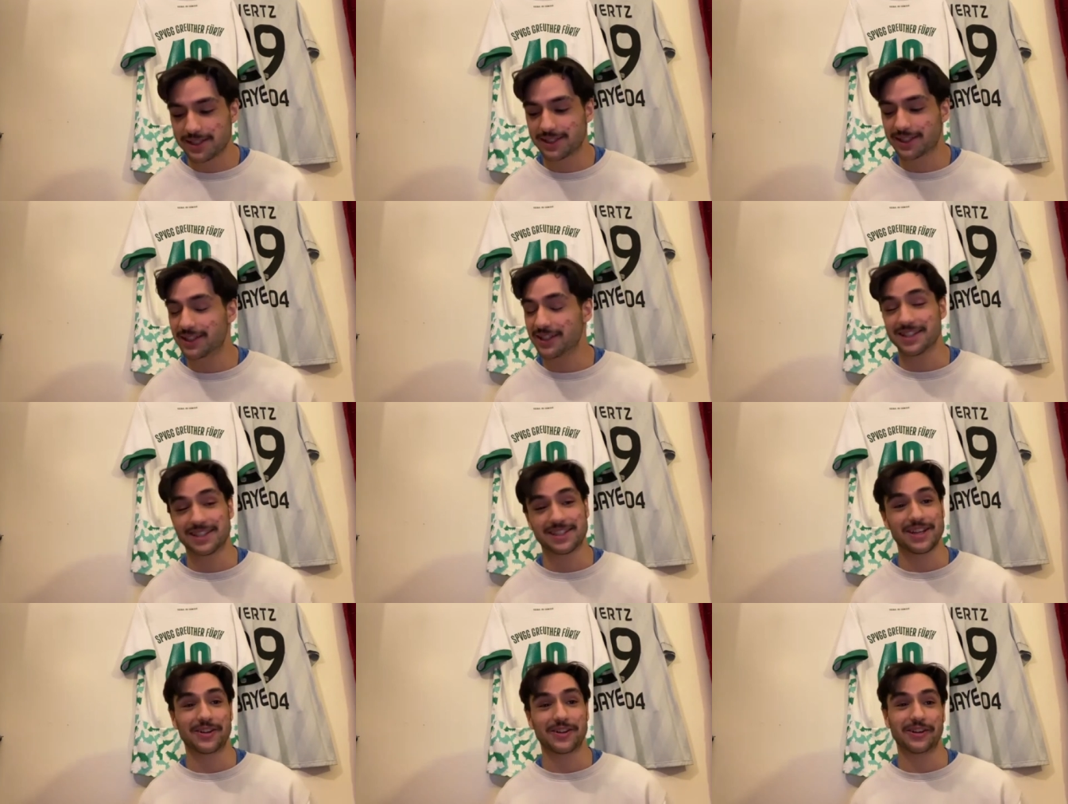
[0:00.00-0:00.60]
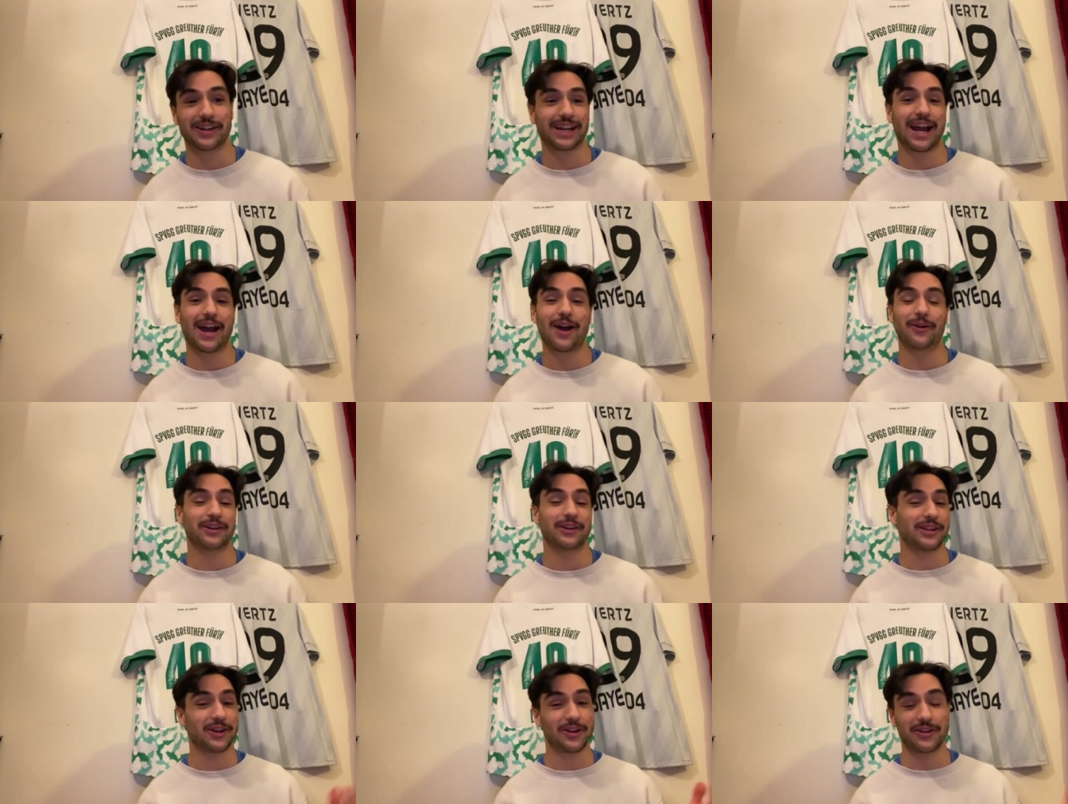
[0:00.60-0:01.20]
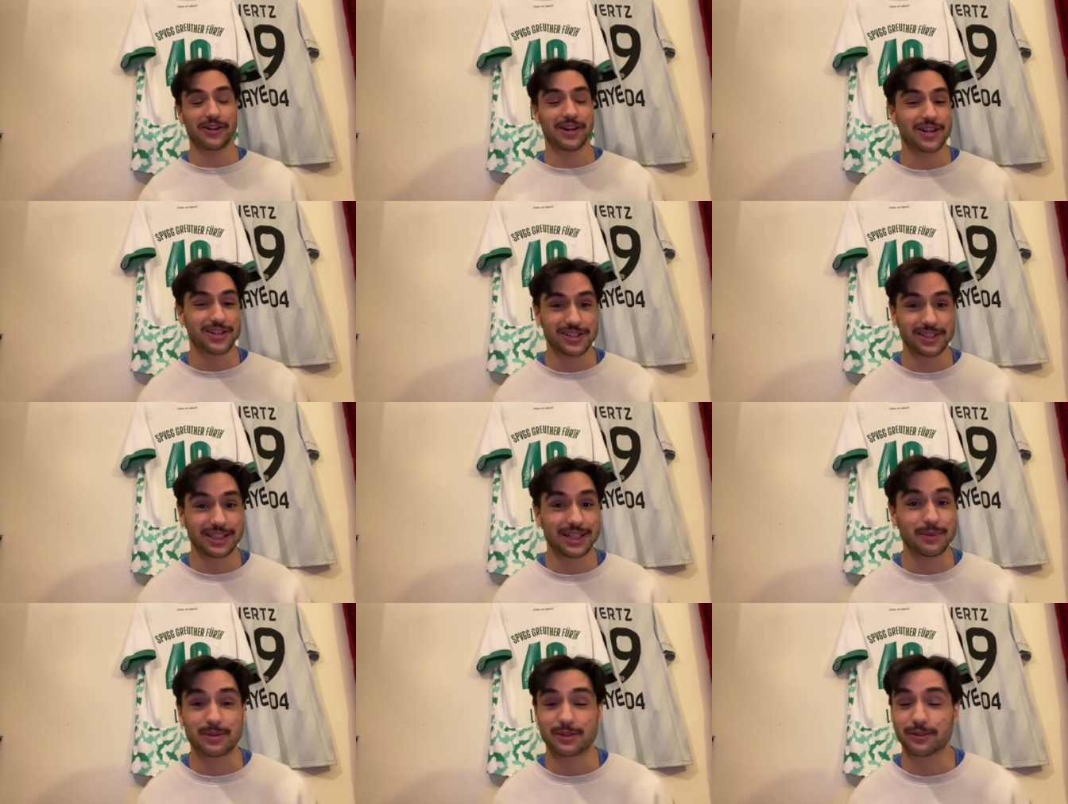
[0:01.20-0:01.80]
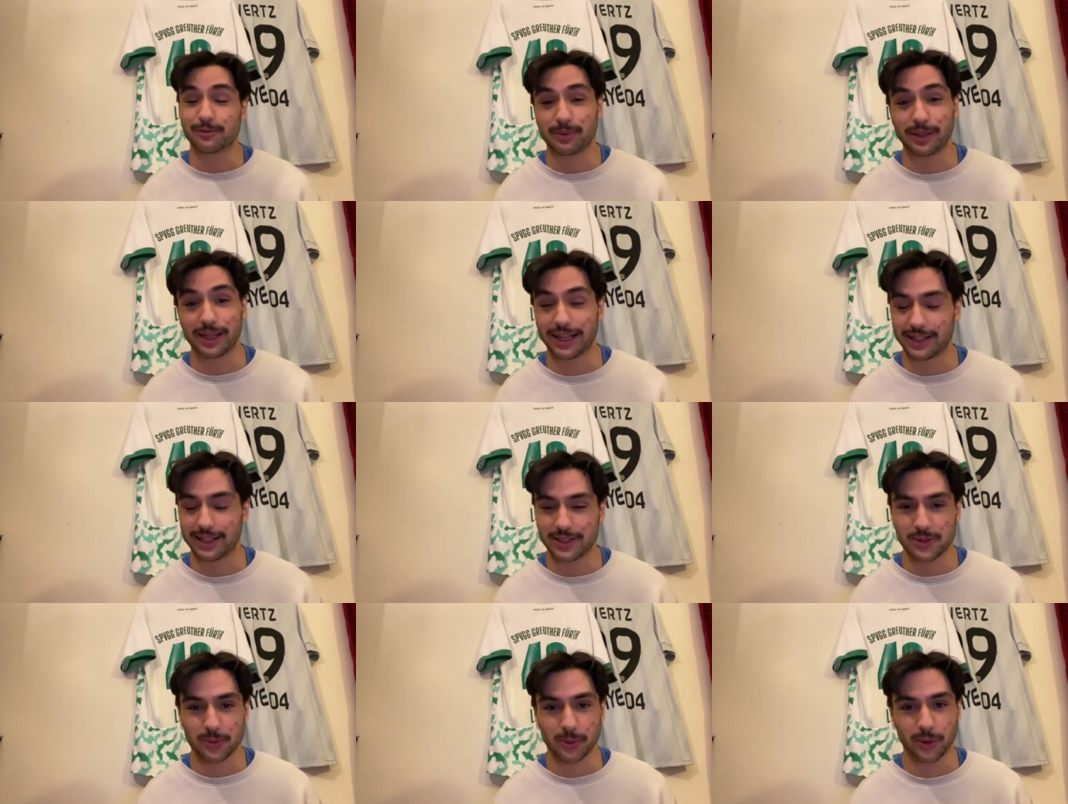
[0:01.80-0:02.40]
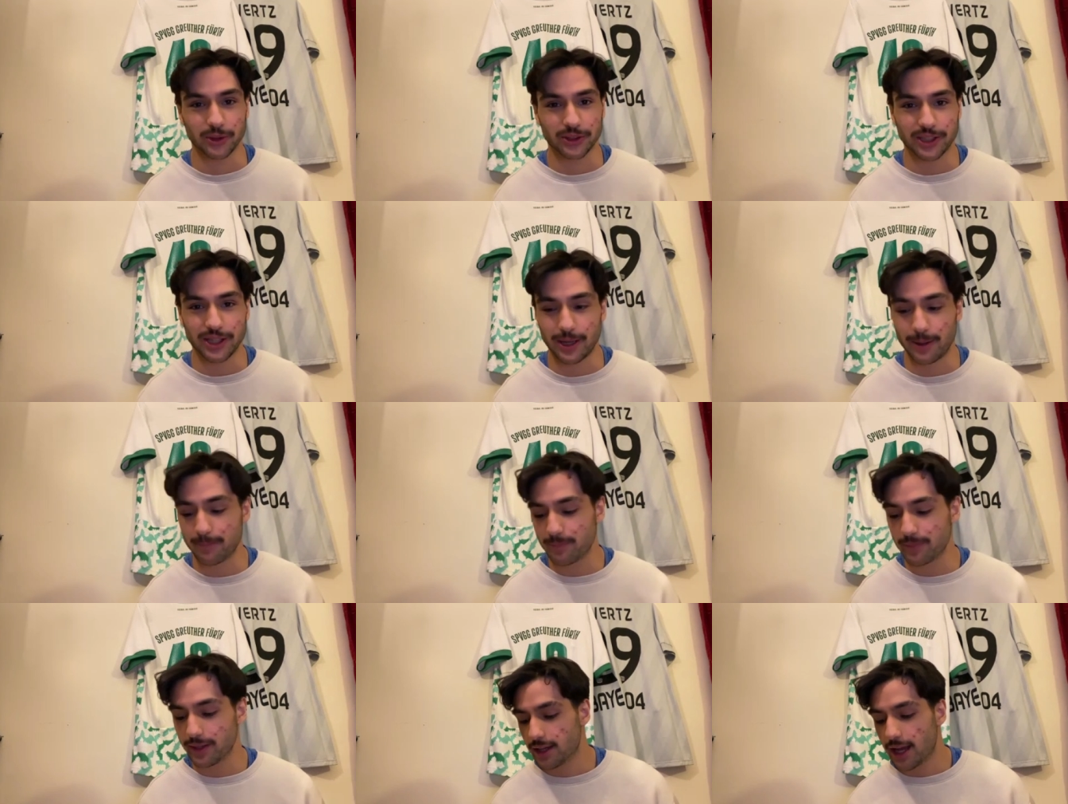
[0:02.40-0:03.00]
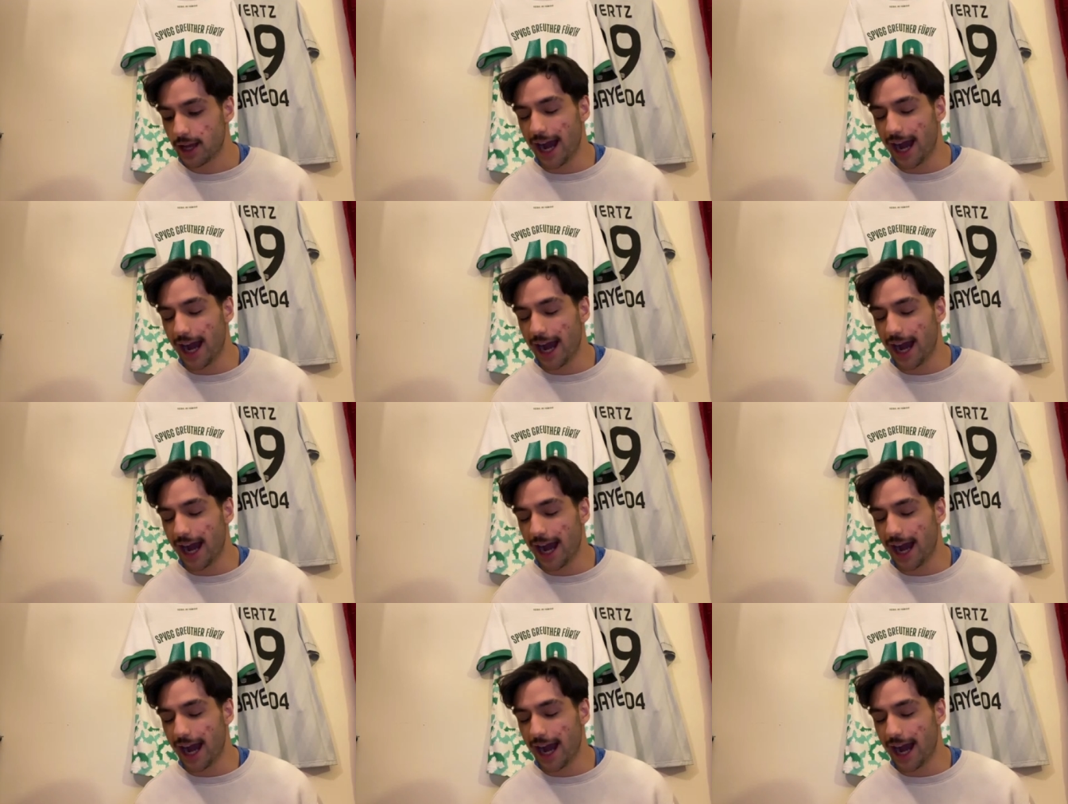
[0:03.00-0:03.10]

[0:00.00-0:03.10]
considering how the other Asian teams have played at this World Cup.